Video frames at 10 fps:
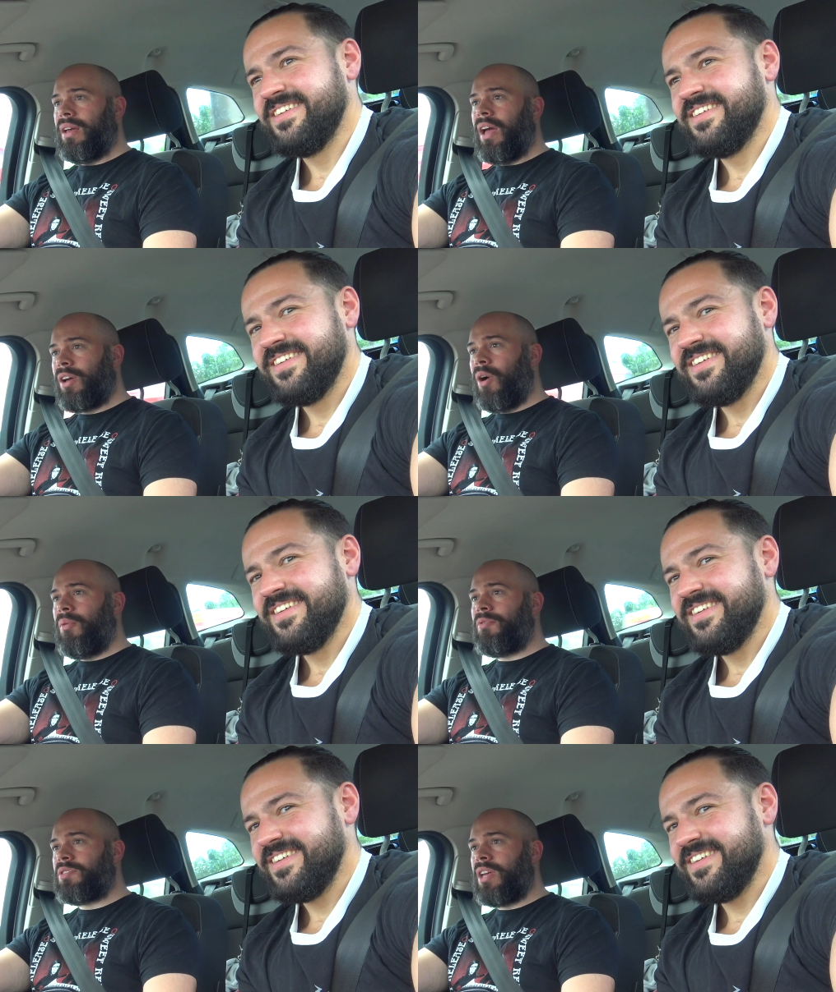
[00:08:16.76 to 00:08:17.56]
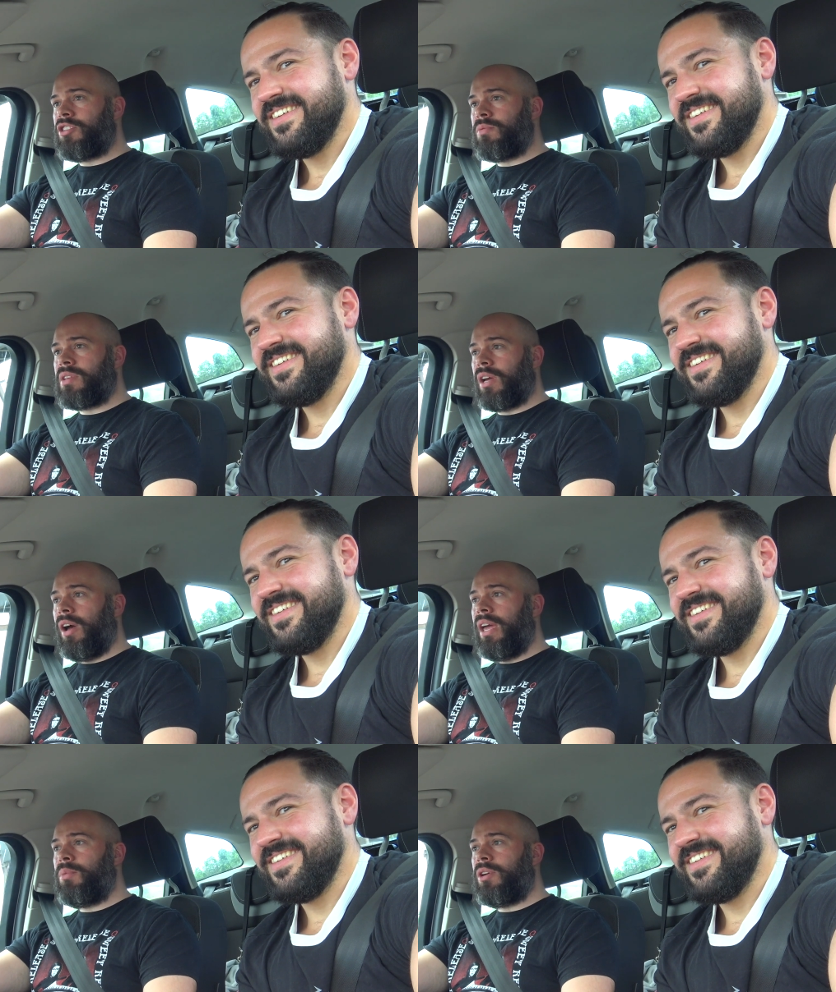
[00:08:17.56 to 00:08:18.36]
Speaker 1: a conversation. was like,
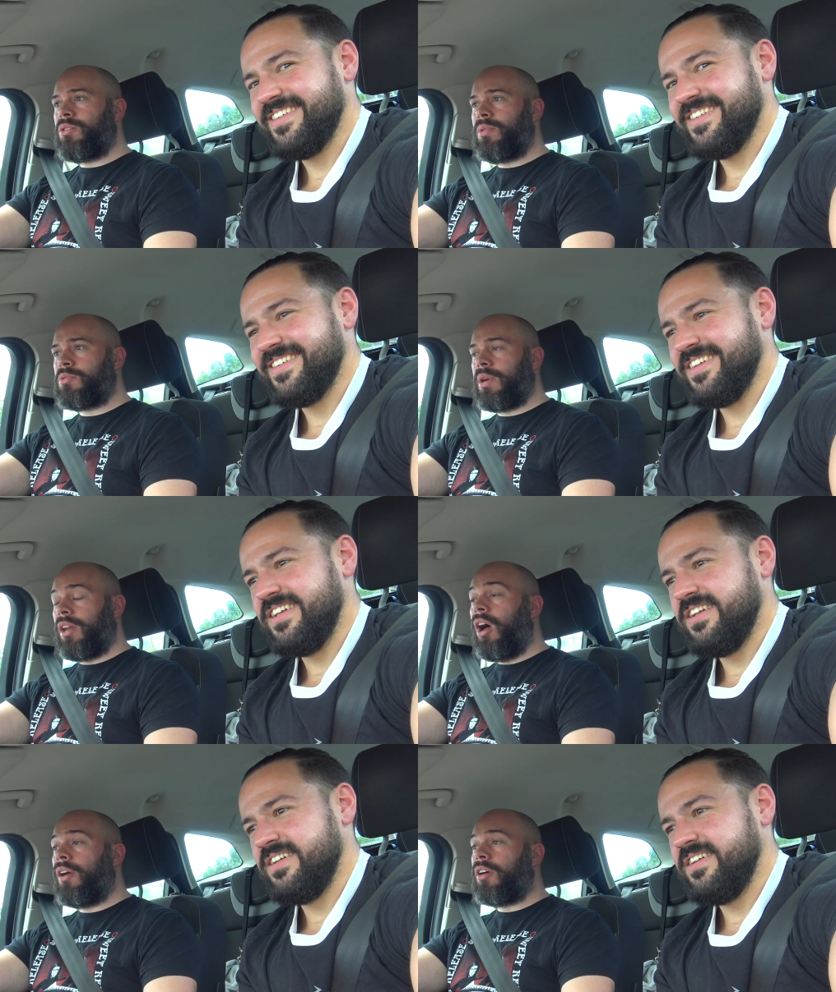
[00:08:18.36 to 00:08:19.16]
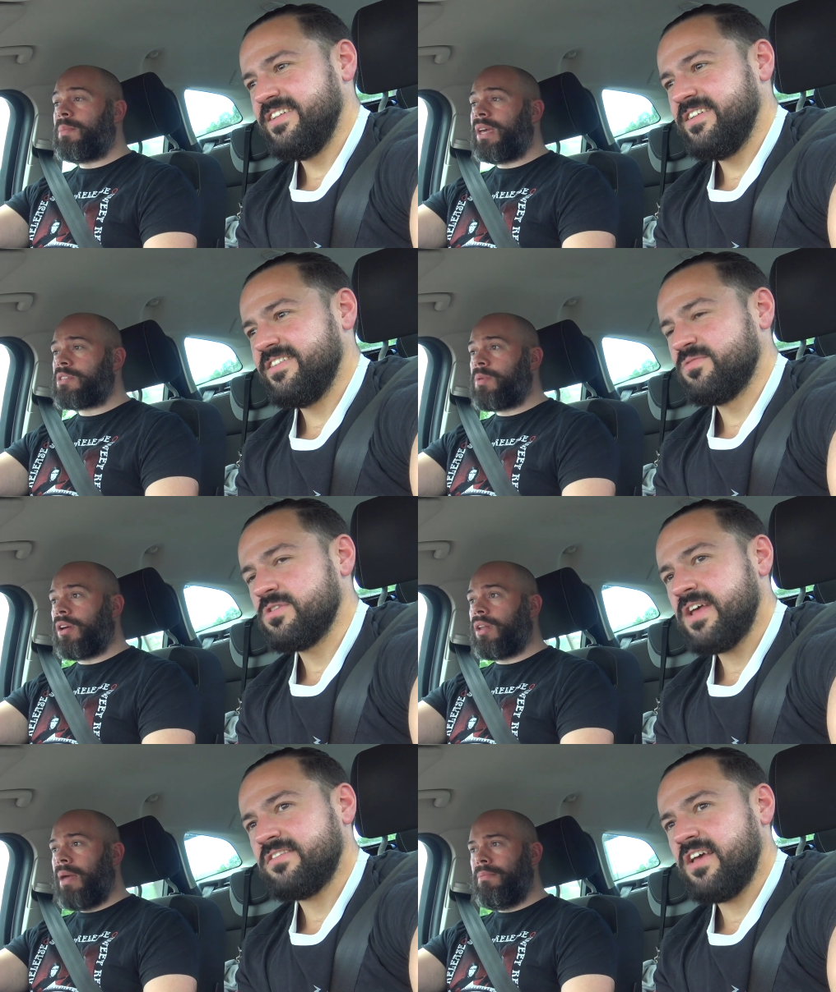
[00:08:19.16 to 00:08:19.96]
oh hey, what are you doing this weekend? Oh, I got the makers. So
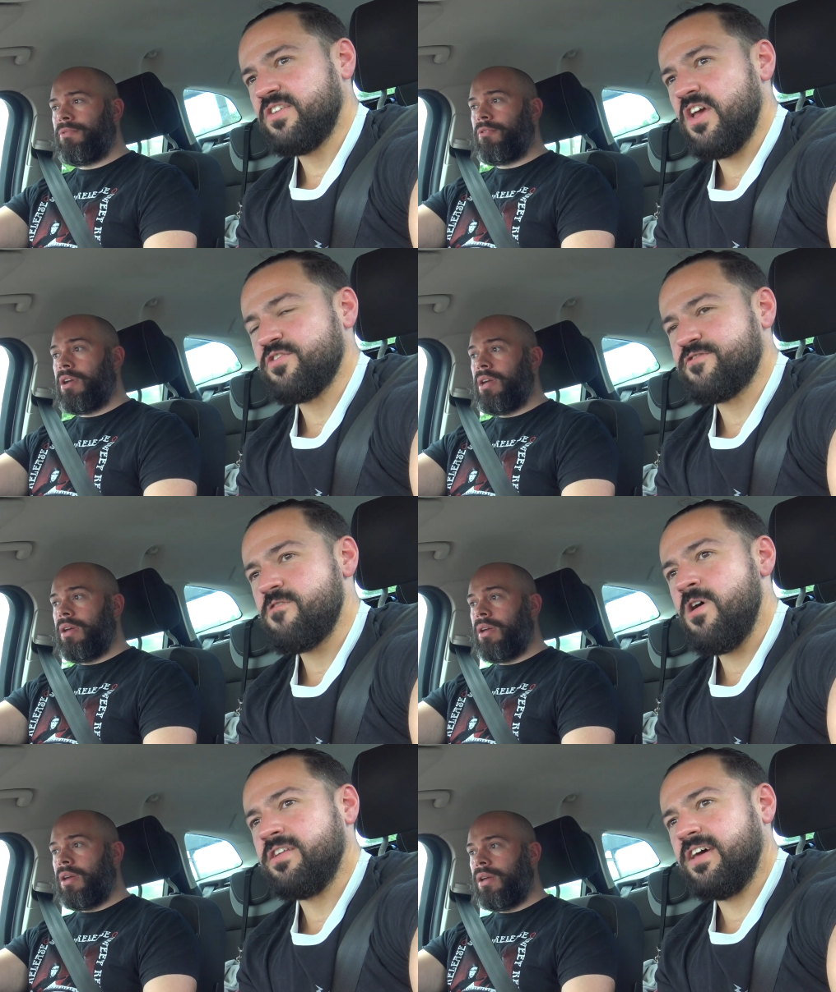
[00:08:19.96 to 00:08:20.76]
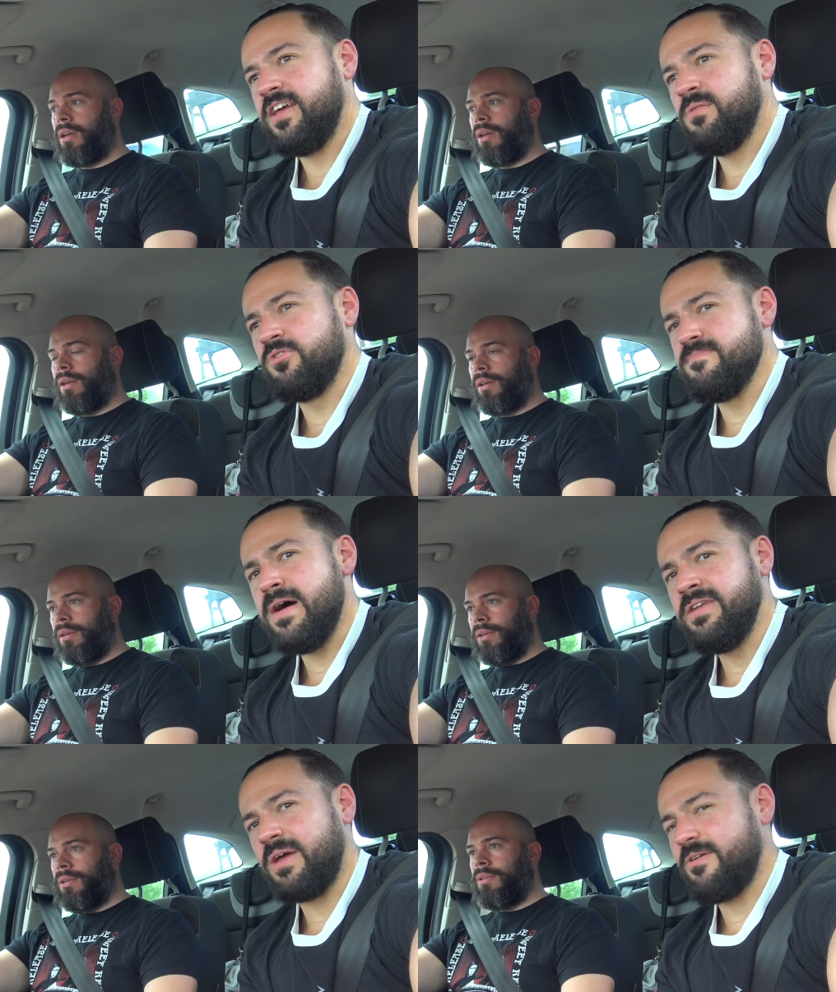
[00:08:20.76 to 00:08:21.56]
what day is it? It's, it's
Speaker 2: Friday. Was it
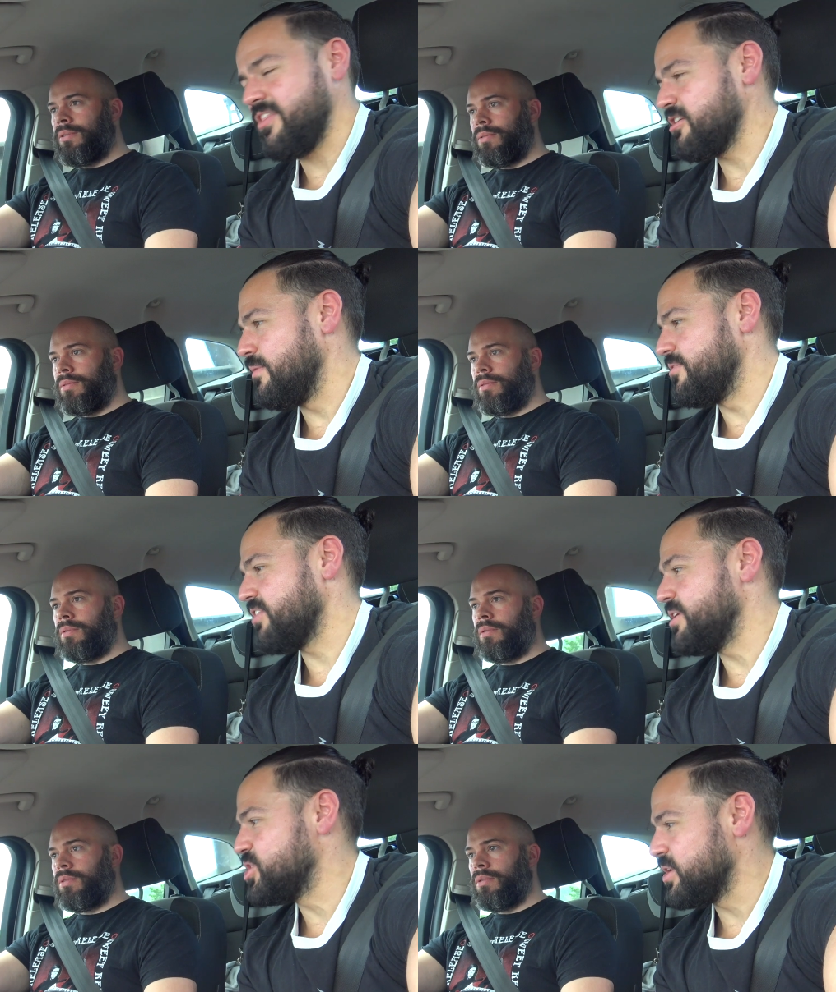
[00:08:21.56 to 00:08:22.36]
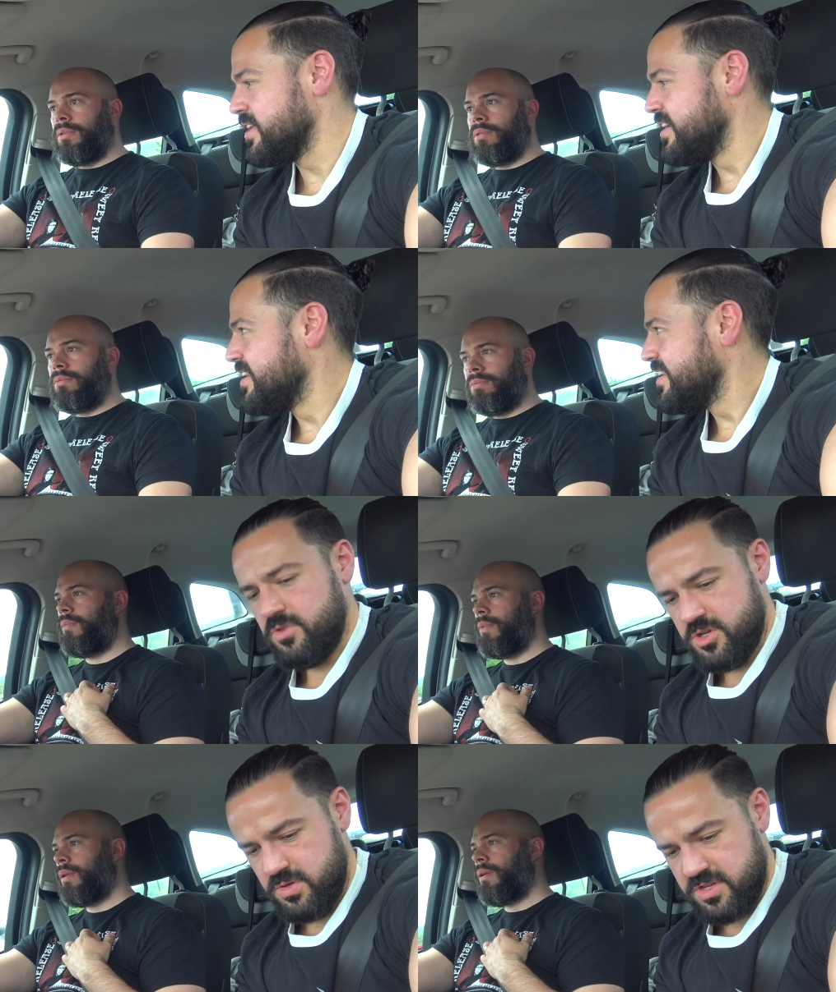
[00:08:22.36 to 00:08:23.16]
Monday? We're having that conversation.
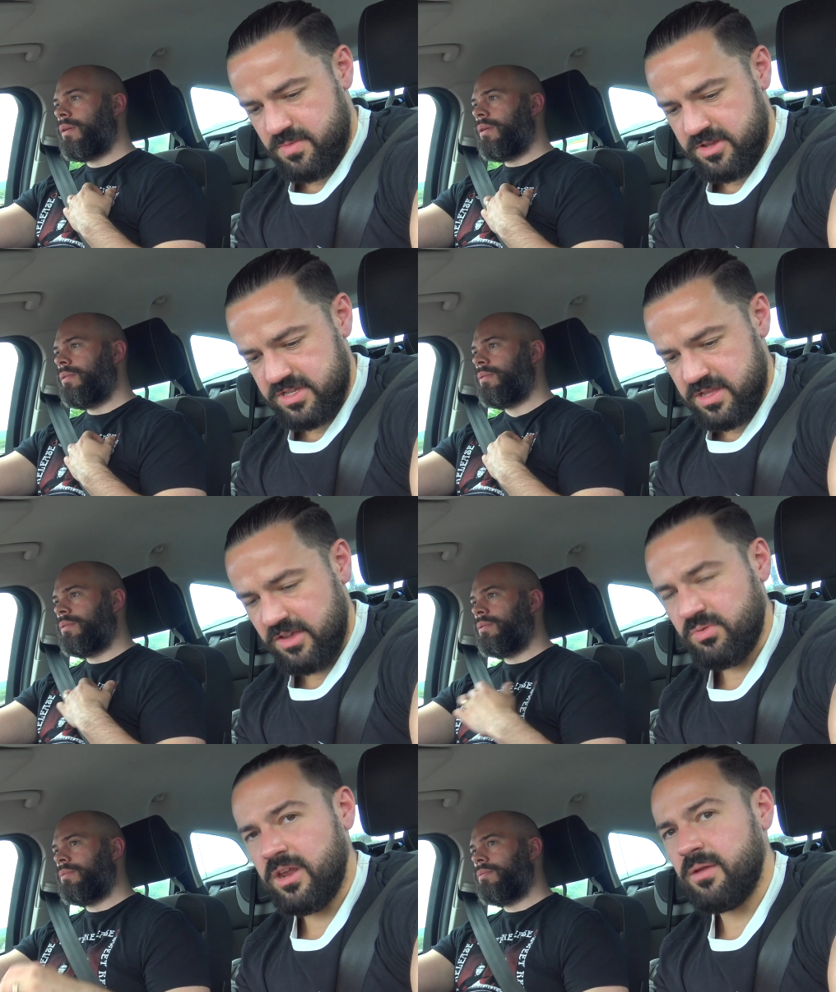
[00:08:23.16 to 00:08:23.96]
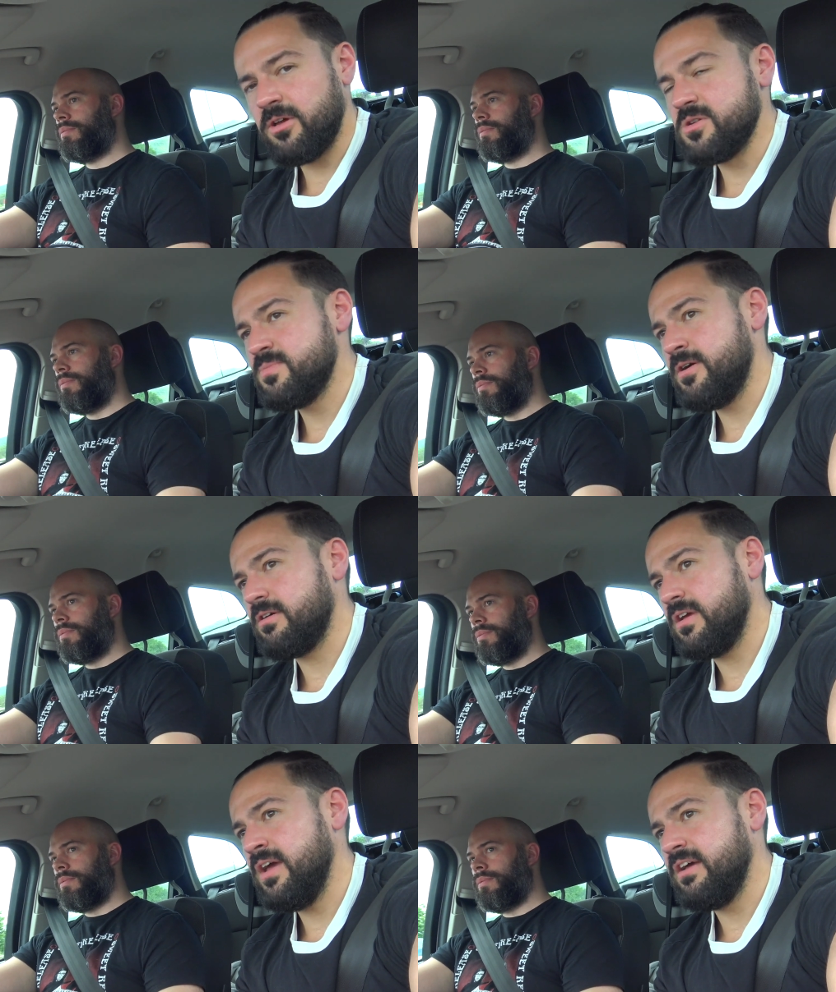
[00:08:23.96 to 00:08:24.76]
Tuesday, Wednesday. That's when I ended up going to
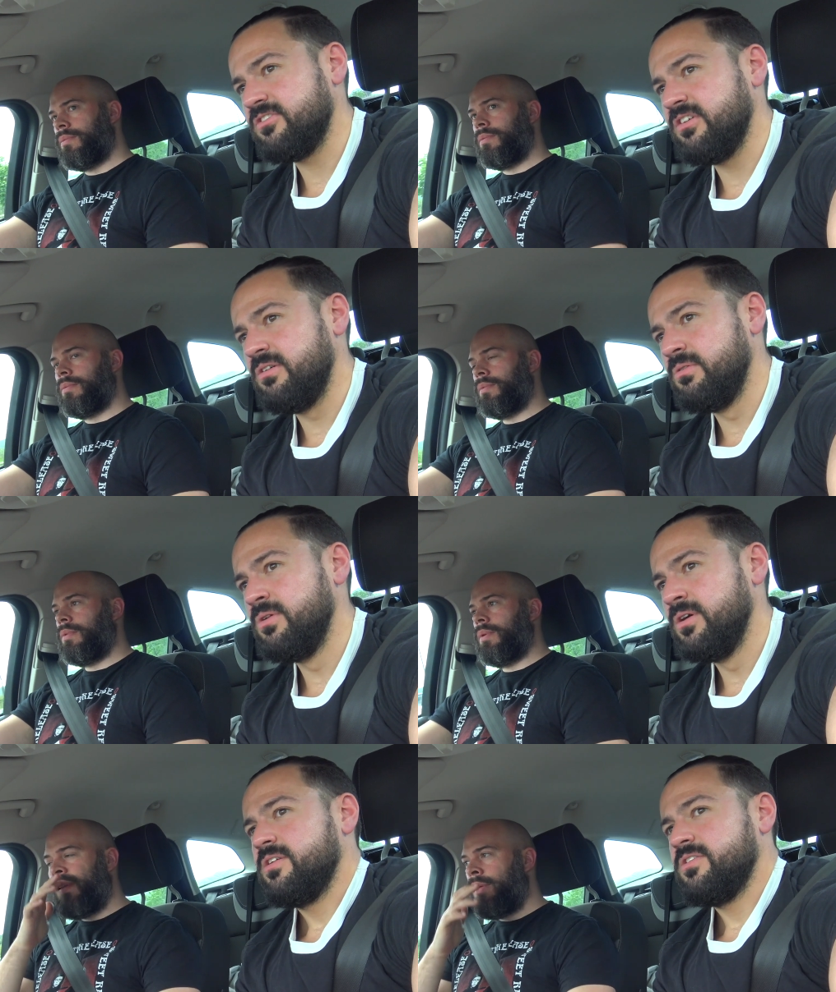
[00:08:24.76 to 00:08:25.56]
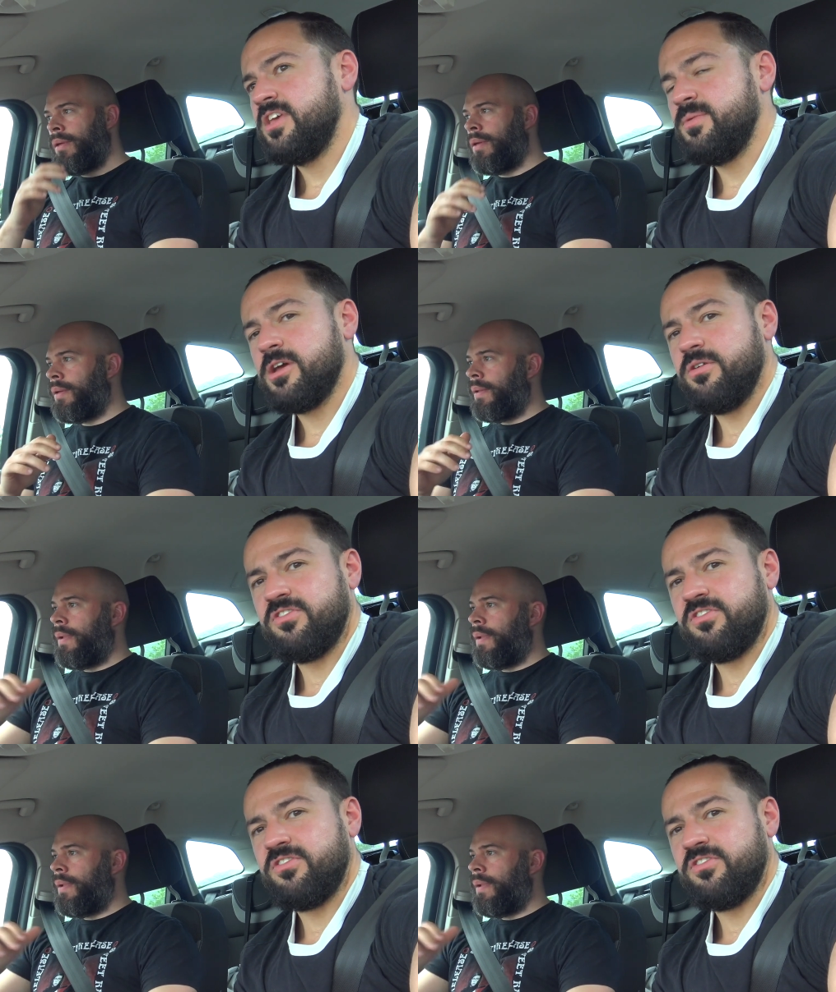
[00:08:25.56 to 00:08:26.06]
America. Yeah. So here we go.